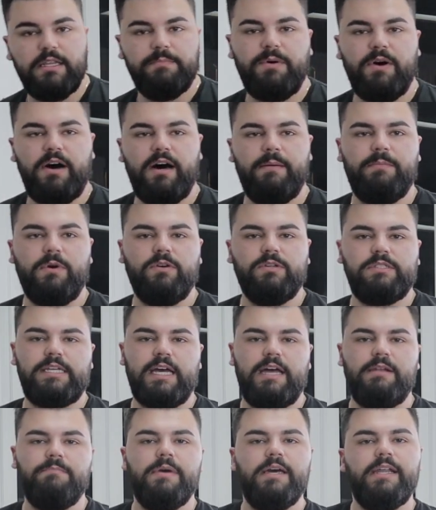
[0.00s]
in the pot about
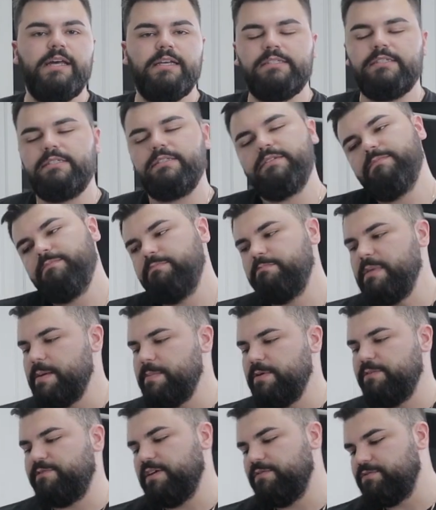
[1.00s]
10 minutes,
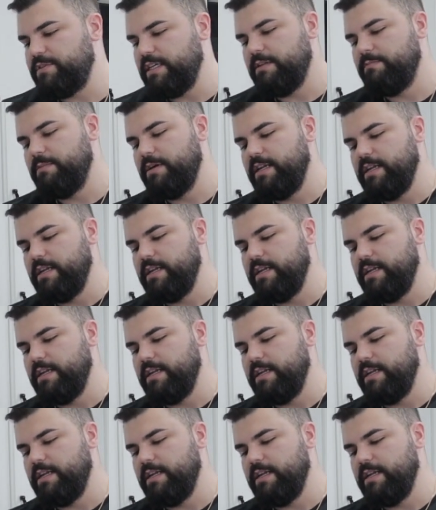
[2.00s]
maybe 15